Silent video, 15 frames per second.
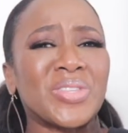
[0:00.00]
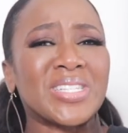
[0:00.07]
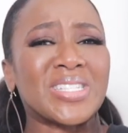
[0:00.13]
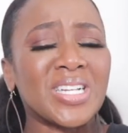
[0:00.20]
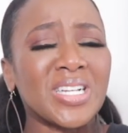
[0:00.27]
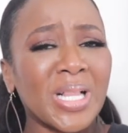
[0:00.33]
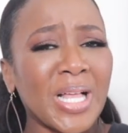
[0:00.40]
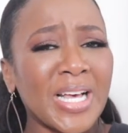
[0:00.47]
the
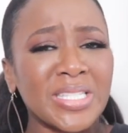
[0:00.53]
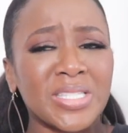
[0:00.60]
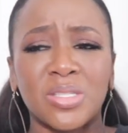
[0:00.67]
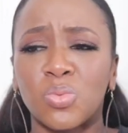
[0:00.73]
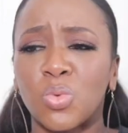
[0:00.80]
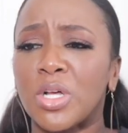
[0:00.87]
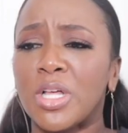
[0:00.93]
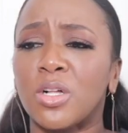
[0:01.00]
sunglasses
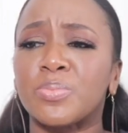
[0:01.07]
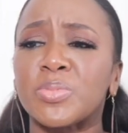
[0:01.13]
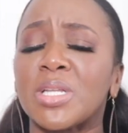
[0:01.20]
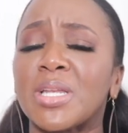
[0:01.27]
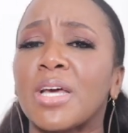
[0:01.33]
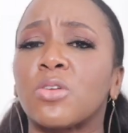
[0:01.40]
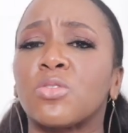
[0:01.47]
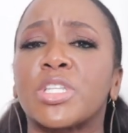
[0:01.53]
will help to
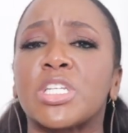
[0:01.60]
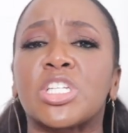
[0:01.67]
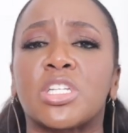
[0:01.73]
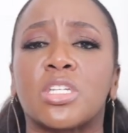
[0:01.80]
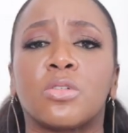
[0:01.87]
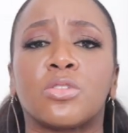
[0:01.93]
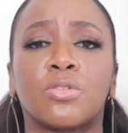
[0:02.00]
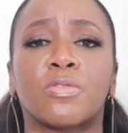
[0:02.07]
not only
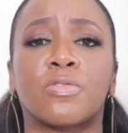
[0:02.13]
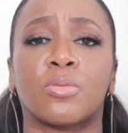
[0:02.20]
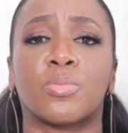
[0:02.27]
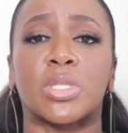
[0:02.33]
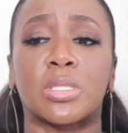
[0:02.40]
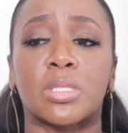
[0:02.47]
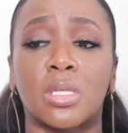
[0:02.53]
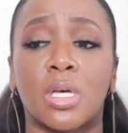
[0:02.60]
shield you from the
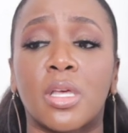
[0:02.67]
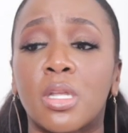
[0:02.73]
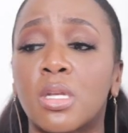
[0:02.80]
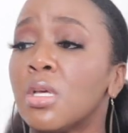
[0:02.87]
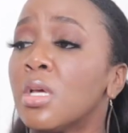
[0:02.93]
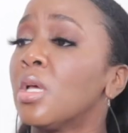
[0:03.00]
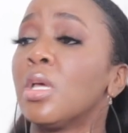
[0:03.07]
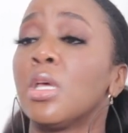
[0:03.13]
sun,